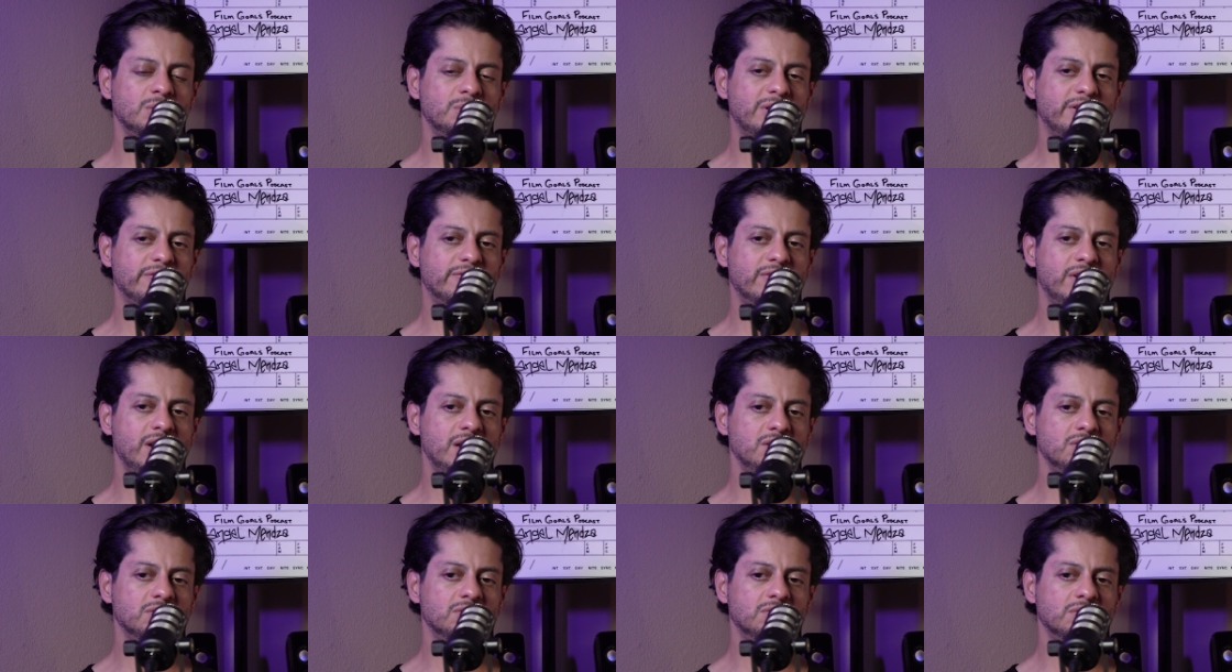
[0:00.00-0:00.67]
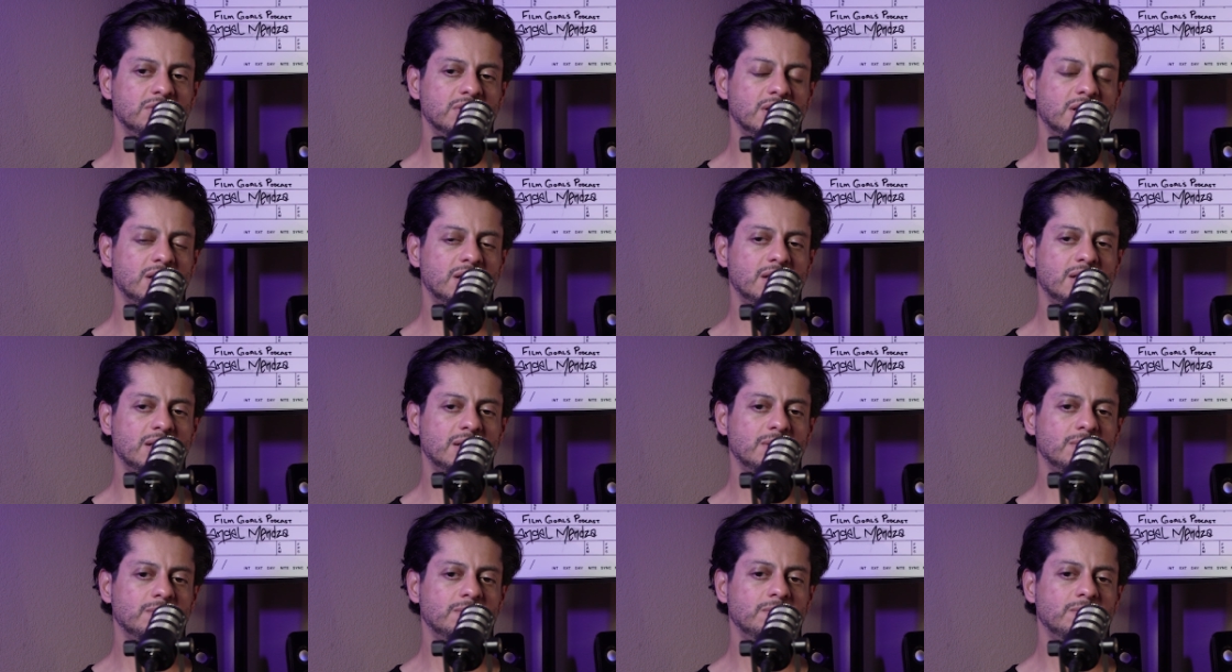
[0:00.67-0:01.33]
friends,
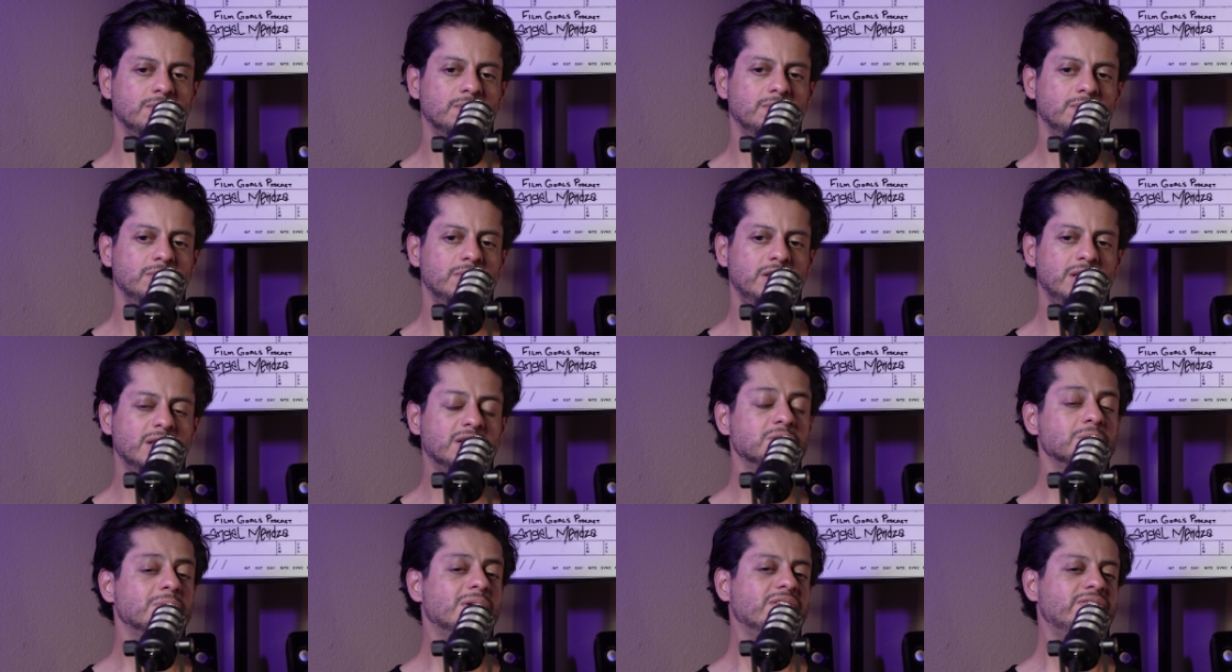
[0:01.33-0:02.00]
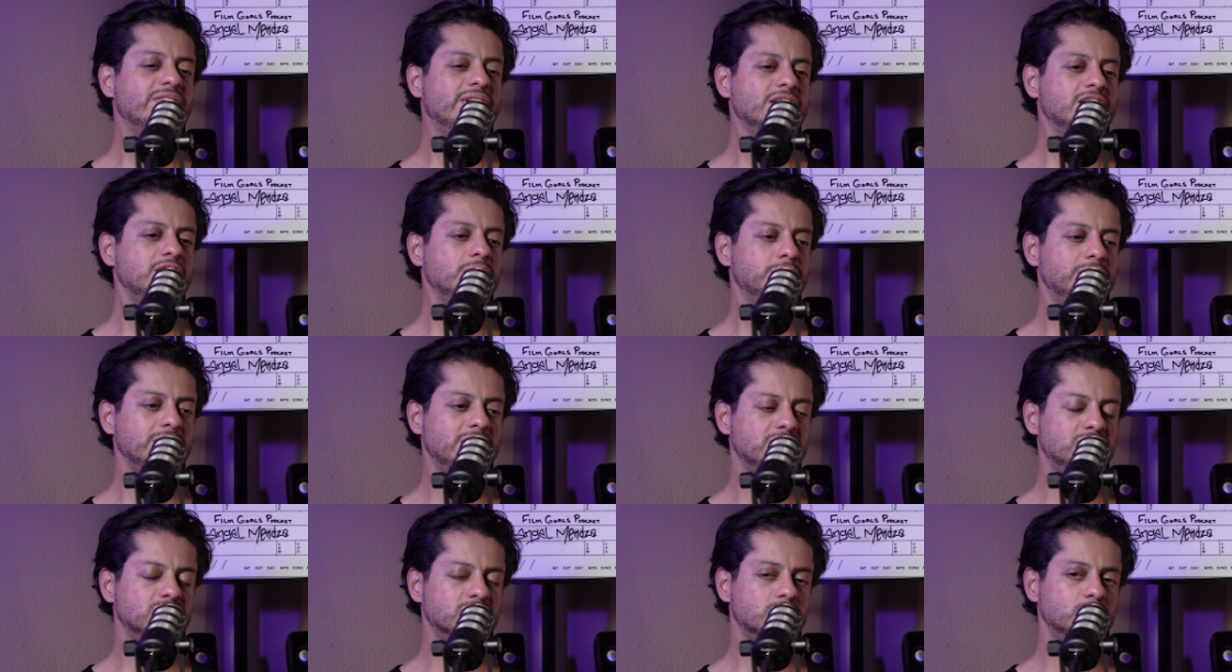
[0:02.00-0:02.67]
he, as a matter of fact, he
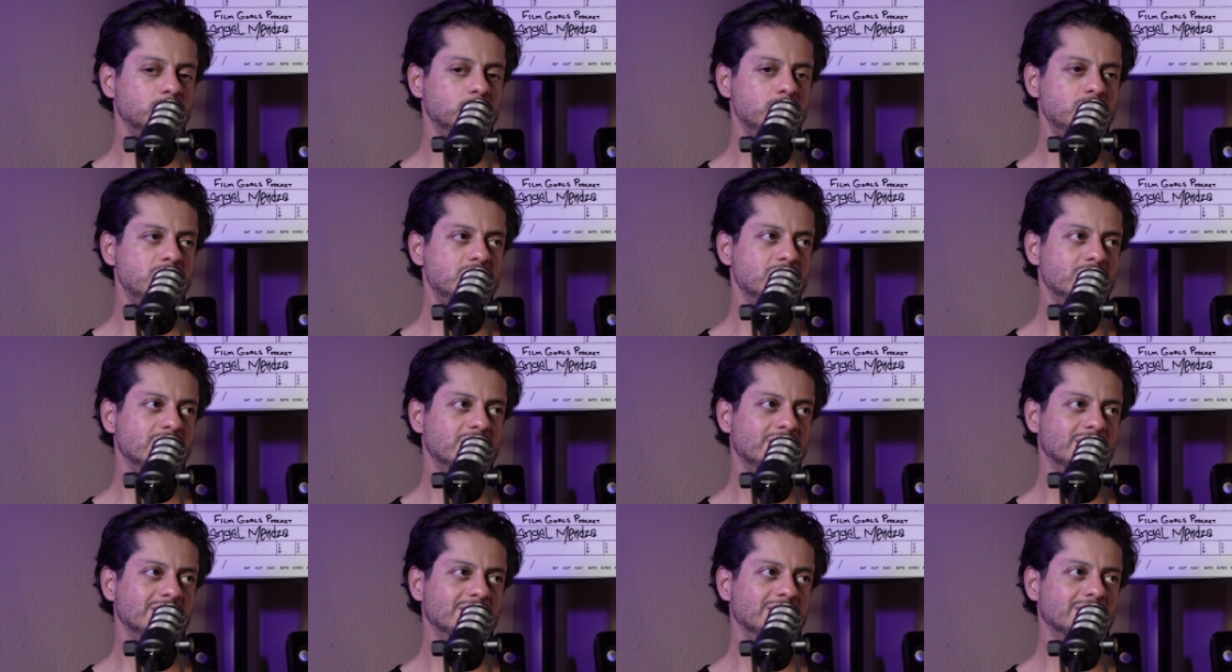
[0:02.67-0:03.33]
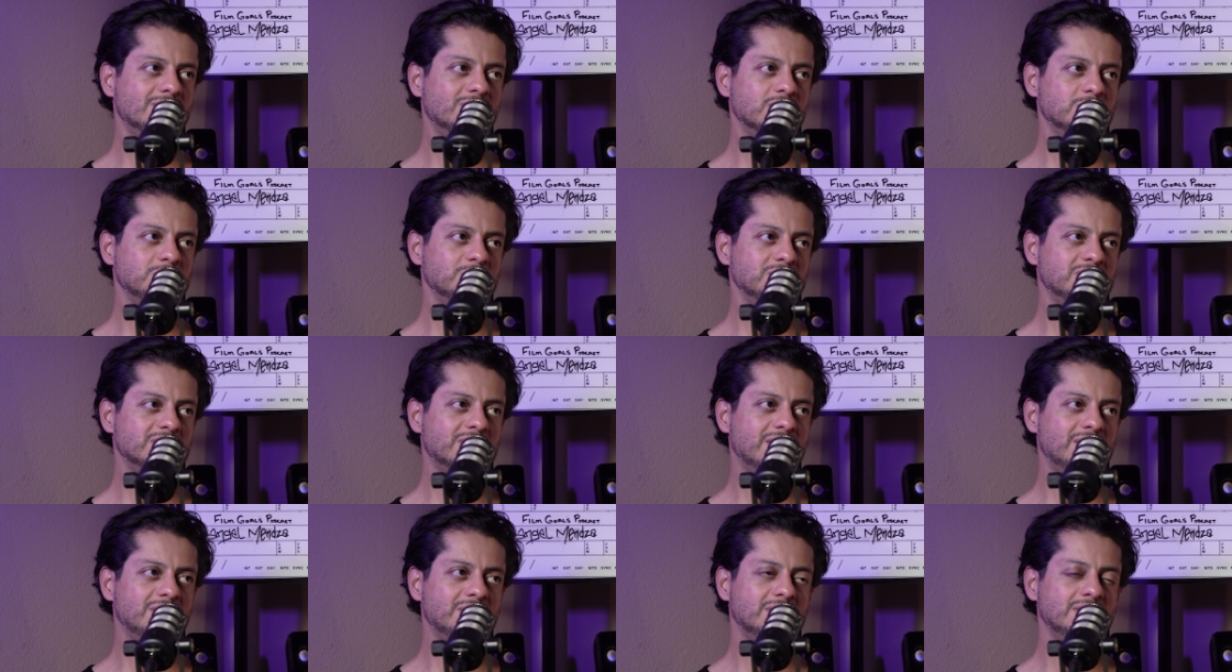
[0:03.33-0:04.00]
played Scrooge in Christmas
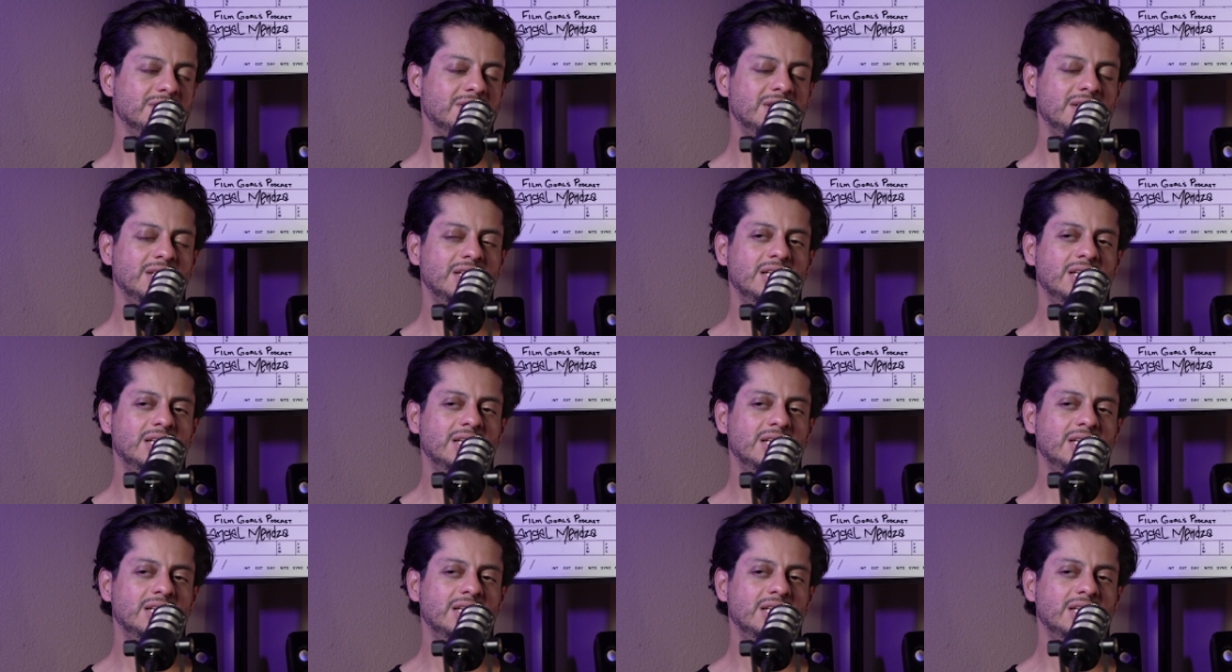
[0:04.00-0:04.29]
Carol.